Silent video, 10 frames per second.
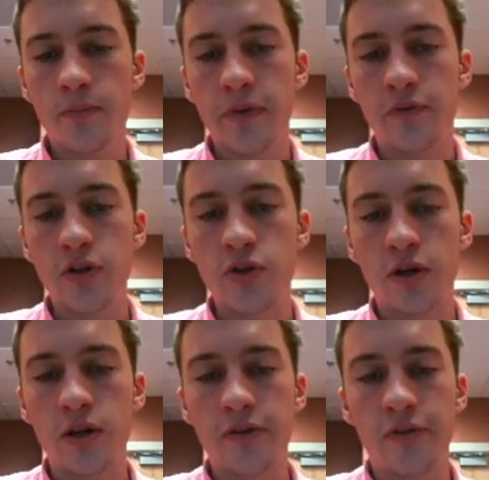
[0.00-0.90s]
If we draw
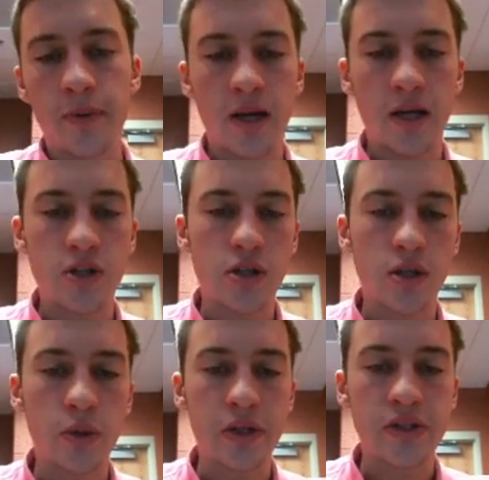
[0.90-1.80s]
another Fibonacci,
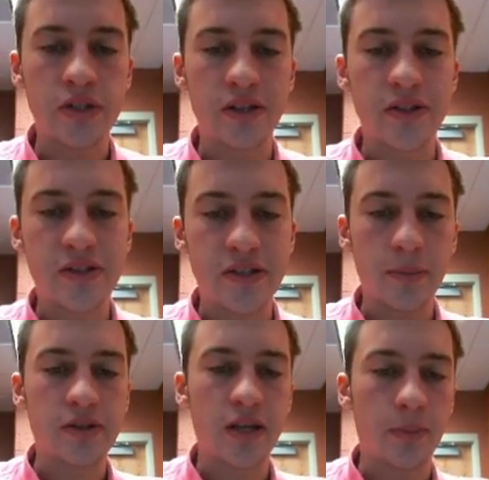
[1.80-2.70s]
we can see at this same
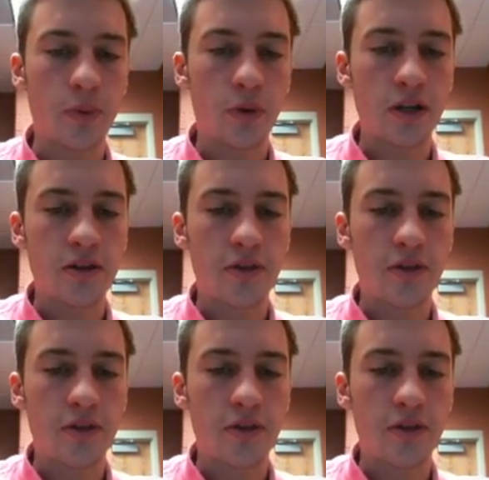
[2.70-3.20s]
exact point at the